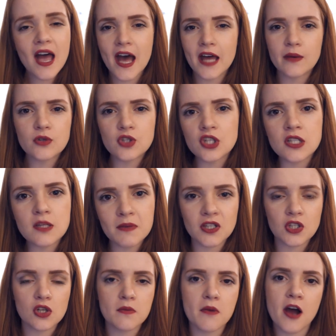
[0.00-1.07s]
And it was just a
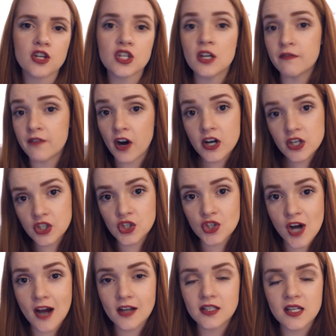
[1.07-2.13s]
bit too much and very
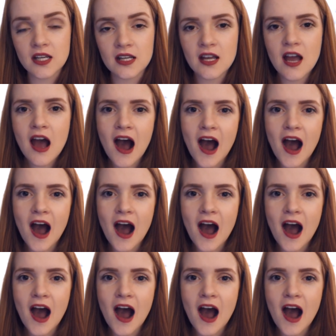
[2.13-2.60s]
distracting.